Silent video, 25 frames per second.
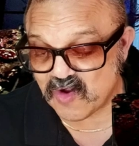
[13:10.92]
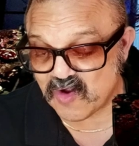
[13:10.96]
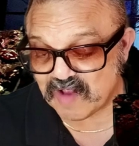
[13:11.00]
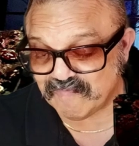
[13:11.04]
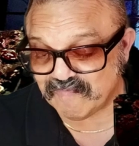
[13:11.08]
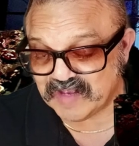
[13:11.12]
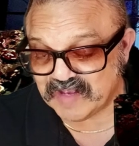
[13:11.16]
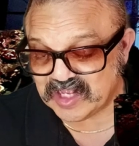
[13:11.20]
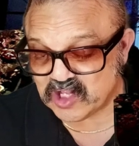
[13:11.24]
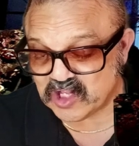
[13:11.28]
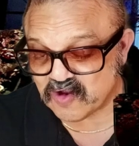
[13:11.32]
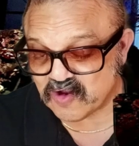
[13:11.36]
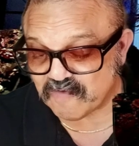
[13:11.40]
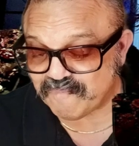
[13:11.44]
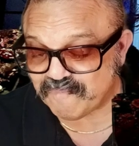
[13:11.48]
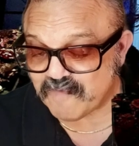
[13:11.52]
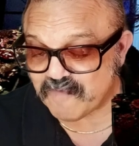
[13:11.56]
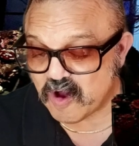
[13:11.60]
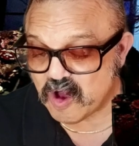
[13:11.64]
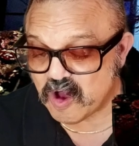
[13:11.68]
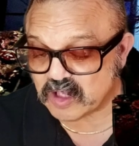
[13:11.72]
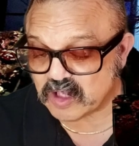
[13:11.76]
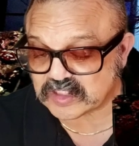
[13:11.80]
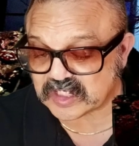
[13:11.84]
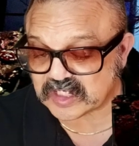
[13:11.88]
meteor
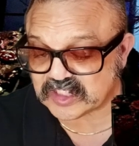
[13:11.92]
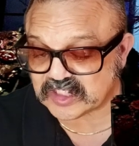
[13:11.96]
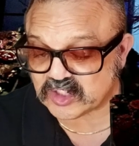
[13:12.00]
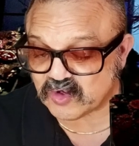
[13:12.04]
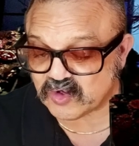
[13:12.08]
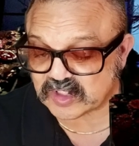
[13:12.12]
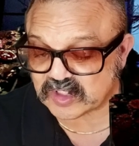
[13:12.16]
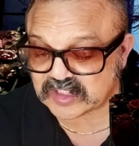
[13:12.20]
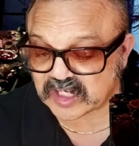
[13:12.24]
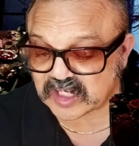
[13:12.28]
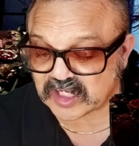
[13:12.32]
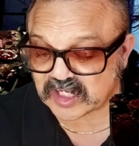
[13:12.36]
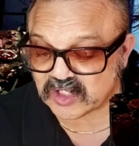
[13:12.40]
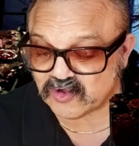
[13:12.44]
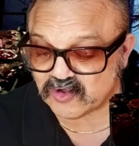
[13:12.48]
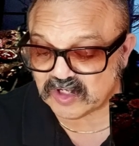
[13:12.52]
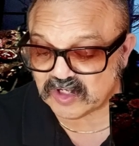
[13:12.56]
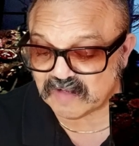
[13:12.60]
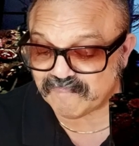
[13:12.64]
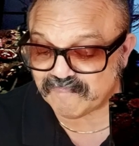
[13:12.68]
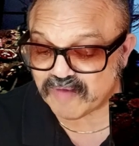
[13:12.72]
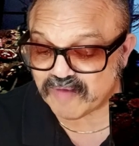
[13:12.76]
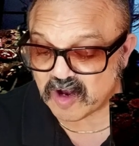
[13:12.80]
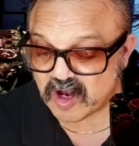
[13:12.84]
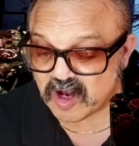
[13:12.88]
falls into a
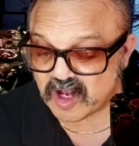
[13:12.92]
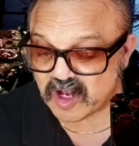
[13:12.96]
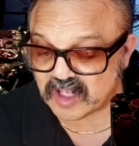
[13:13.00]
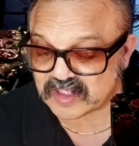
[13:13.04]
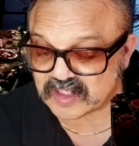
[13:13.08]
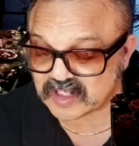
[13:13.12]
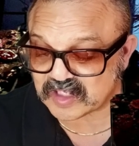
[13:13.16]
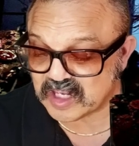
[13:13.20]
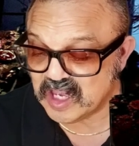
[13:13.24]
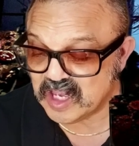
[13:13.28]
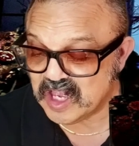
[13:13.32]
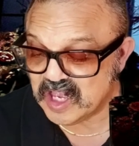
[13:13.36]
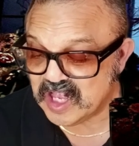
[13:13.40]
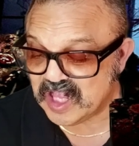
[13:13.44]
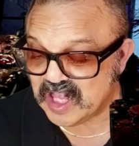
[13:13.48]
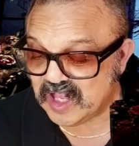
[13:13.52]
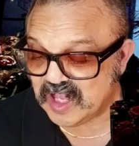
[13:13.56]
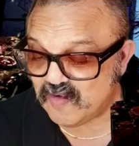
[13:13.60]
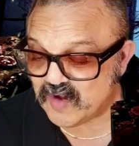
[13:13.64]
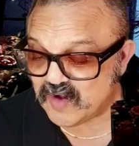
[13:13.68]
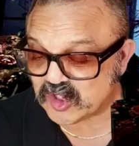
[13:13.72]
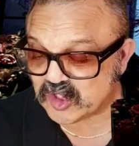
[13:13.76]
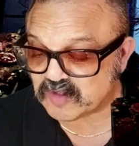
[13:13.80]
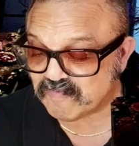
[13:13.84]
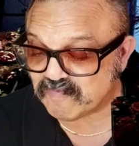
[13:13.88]
secluded pond in
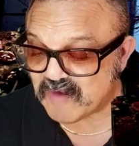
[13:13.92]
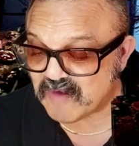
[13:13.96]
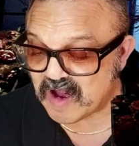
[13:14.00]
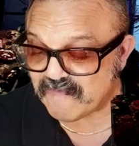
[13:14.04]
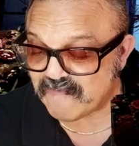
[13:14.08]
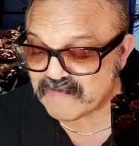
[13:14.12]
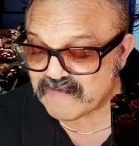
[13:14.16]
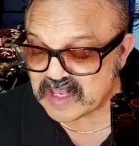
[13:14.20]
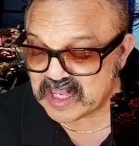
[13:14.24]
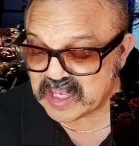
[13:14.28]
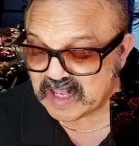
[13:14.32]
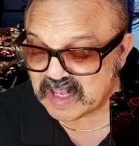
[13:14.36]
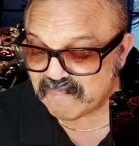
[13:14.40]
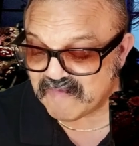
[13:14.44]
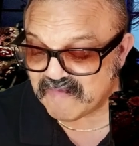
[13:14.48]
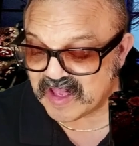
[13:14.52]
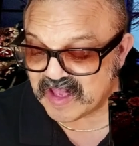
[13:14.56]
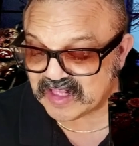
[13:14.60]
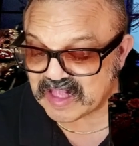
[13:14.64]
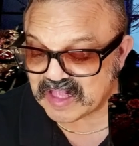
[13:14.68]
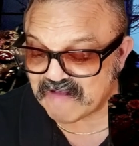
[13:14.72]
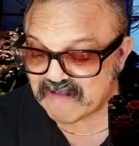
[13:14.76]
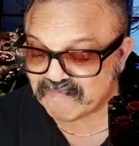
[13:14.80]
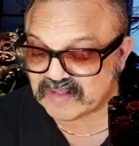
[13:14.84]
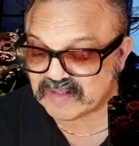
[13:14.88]
which mafia
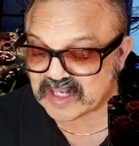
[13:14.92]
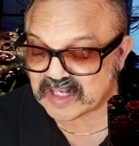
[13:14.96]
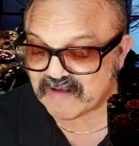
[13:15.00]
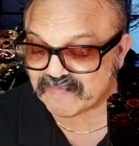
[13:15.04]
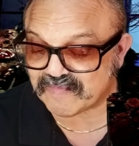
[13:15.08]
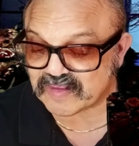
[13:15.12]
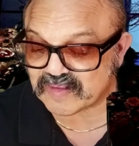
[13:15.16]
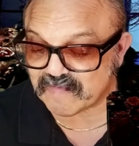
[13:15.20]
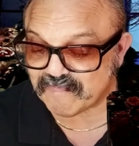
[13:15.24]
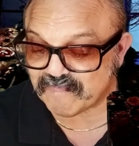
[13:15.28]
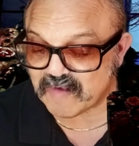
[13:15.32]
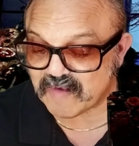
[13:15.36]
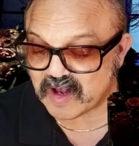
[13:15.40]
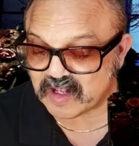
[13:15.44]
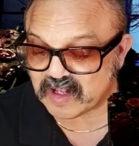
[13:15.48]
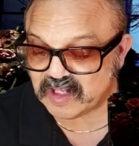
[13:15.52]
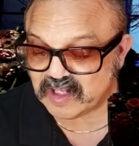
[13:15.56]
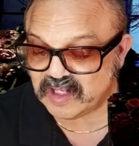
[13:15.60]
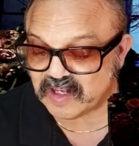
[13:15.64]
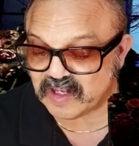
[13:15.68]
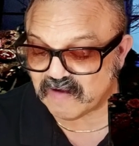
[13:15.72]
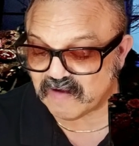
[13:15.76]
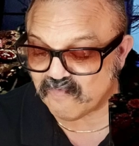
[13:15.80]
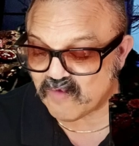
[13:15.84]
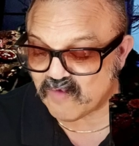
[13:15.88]
hitmen have dumped the
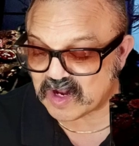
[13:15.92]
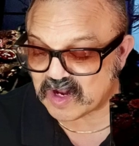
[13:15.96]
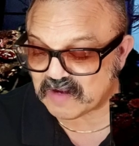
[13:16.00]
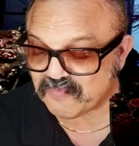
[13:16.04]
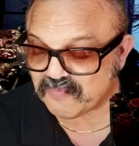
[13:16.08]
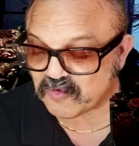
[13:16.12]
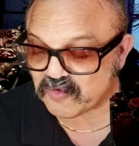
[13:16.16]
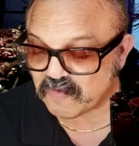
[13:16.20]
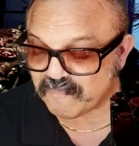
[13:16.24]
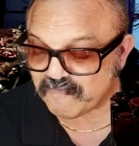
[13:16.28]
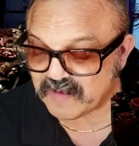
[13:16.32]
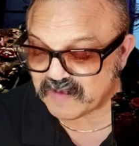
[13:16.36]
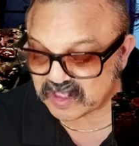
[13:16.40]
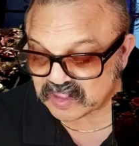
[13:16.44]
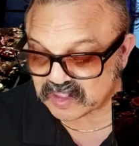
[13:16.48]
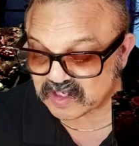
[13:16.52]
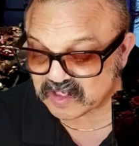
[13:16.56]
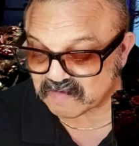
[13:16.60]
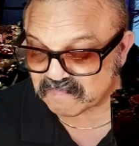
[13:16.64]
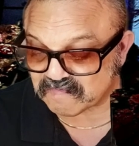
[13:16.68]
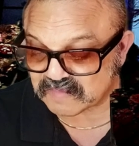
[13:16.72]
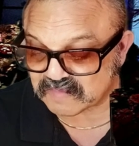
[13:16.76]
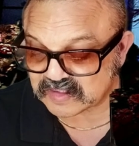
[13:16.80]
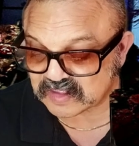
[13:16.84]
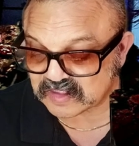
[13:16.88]
body of one of their
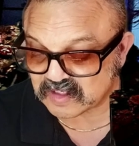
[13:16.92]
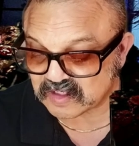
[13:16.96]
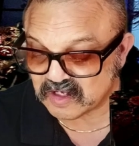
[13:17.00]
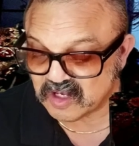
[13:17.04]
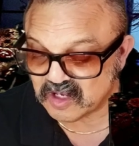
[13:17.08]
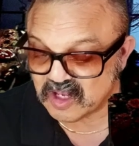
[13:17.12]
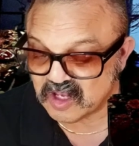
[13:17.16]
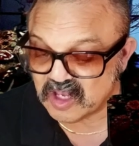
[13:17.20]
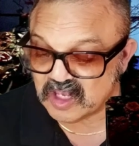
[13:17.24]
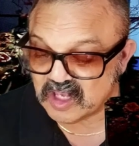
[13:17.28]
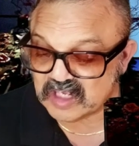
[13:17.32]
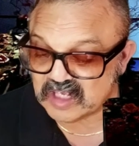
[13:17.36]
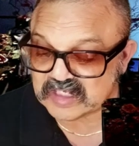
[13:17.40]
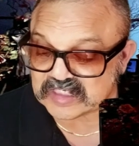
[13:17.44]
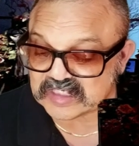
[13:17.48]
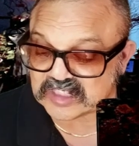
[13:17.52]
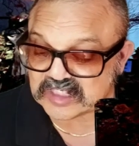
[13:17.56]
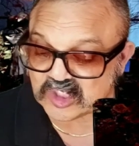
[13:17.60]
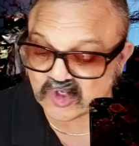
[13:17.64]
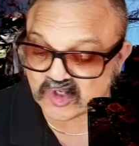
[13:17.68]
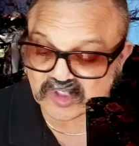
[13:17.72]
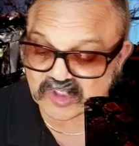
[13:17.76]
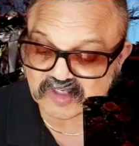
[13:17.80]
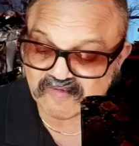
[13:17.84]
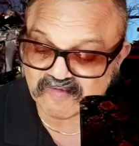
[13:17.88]
victims.
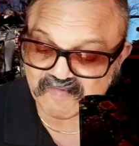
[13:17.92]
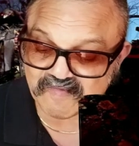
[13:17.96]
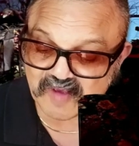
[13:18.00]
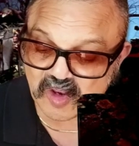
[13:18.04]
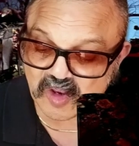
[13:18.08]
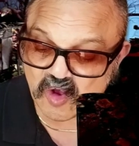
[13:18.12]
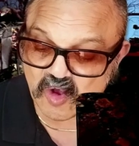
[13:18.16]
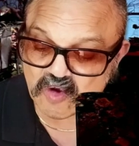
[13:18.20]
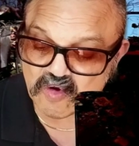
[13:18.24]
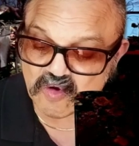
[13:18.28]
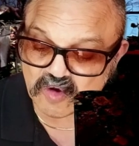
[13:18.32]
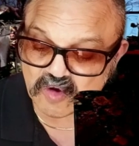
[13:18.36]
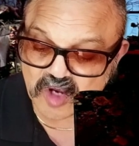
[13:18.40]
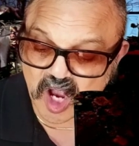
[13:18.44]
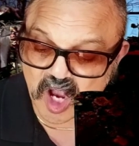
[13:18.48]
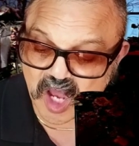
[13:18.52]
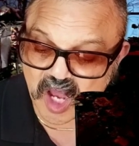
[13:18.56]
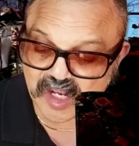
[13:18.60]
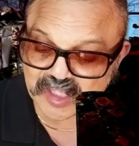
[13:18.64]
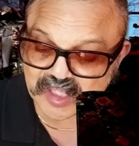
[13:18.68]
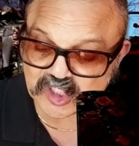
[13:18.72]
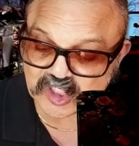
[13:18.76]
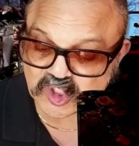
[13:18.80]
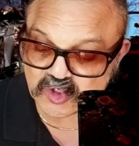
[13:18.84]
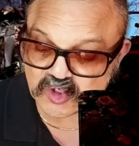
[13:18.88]
Students from the local
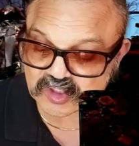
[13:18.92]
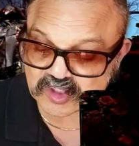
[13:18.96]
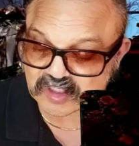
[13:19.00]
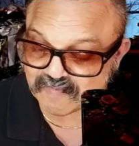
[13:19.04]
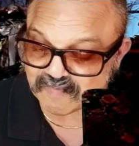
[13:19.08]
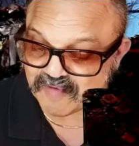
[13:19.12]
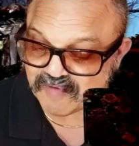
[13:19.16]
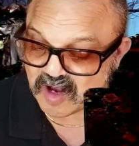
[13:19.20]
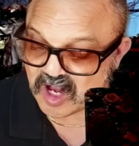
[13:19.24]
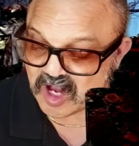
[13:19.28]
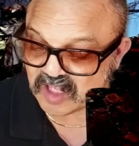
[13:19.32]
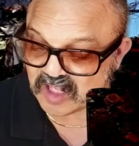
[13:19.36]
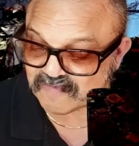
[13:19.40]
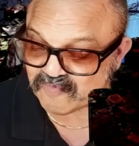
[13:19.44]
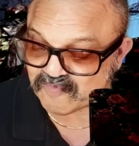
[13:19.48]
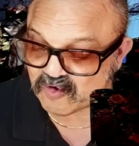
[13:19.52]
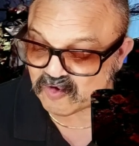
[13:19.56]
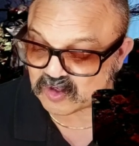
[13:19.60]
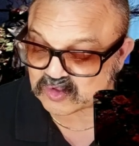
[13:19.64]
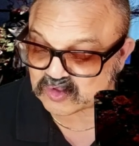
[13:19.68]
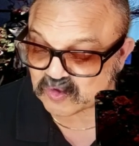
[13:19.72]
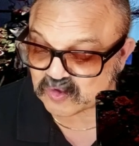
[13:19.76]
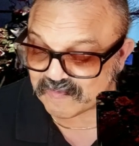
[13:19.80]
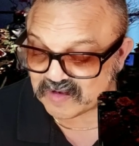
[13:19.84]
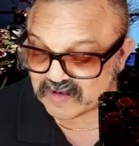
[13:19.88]
college use the pond for a
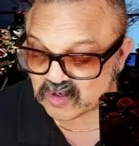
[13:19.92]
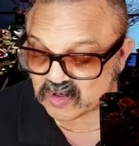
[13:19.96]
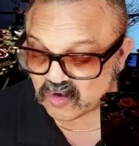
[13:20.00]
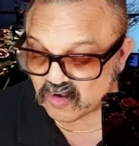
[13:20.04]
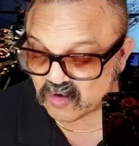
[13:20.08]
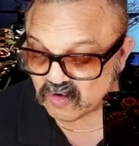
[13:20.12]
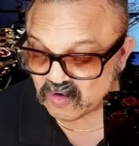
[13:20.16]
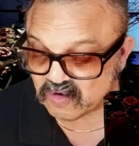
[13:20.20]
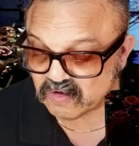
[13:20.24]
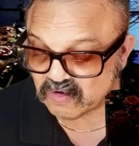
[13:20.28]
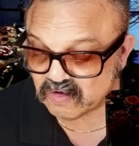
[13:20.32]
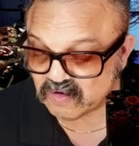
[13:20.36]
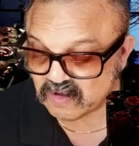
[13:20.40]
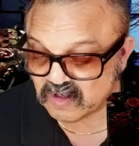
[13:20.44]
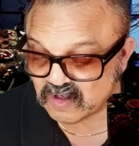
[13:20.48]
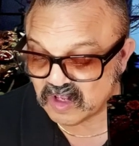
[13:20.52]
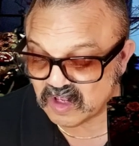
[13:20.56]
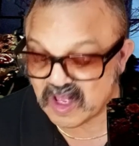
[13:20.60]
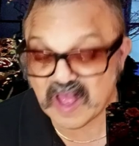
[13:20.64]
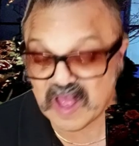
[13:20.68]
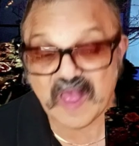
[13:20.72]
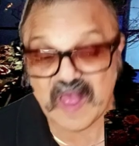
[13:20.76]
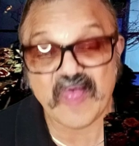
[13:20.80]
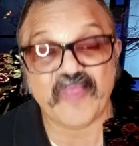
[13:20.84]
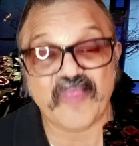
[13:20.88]
swimming hole.
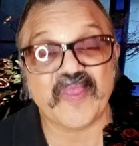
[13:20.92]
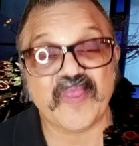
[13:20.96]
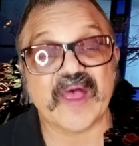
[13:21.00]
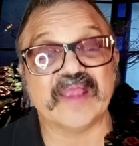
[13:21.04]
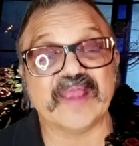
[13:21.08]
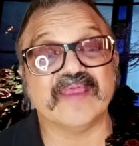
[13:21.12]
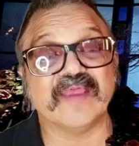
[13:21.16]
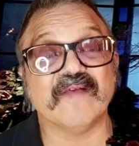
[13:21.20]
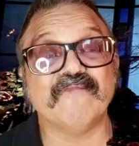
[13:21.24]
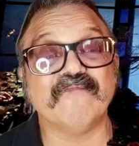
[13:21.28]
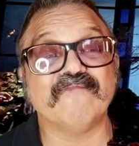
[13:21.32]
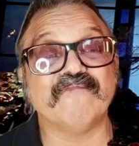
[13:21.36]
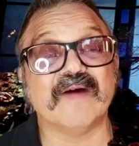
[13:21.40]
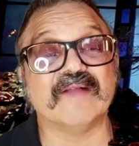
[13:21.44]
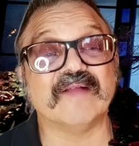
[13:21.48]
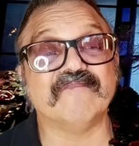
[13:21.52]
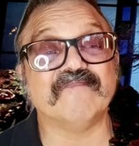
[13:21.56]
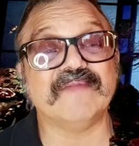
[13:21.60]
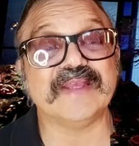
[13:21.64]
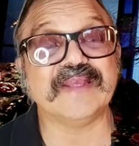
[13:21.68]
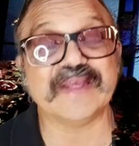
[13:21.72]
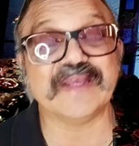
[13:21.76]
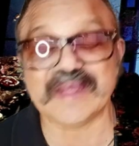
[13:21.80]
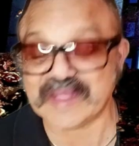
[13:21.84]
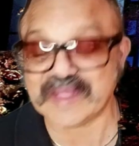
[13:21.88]
Then the fun
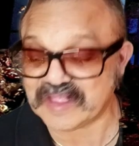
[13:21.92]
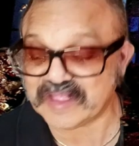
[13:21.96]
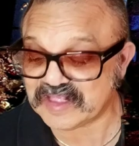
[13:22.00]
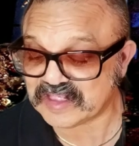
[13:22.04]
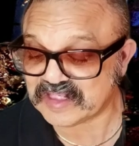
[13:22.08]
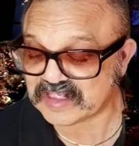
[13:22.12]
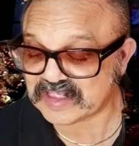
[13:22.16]
begins.